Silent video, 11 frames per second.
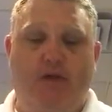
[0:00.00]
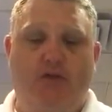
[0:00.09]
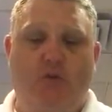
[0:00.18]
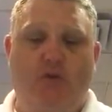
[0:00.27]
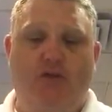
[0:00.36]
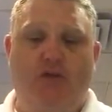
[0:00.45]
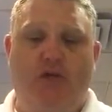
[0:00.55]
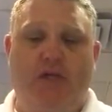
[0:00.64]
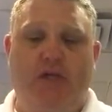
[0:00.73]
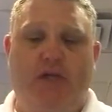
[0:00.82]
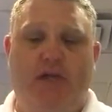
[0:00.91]
to which you
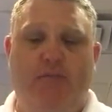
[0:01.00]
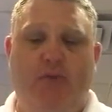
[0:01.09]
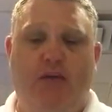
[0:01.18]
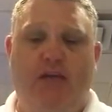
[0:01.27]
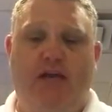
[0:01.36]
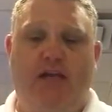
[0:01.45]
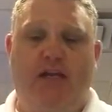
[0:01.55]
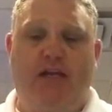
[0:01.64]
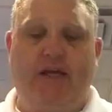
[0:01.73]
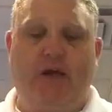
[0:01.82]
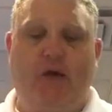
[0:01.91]
can then put
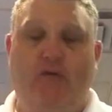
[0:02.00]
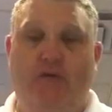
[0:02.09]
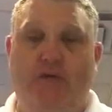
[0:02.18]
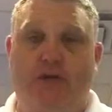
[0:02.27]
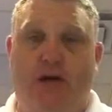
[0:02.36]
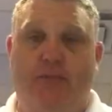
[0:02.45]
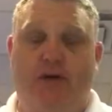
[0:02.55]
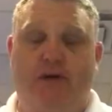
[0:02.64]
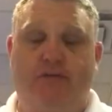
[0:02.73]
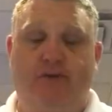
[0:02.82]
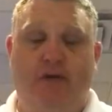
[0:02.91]
kindling over top
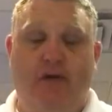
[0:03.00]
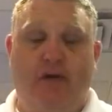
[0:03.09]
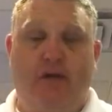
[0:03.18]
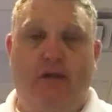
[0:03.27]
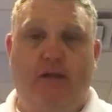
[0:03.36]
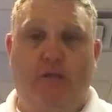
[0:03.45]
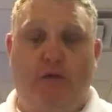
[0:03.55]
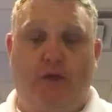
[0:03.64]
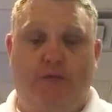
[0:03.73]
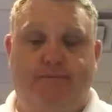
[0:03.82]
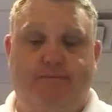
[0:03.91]
of, then
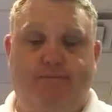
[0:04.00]
wood.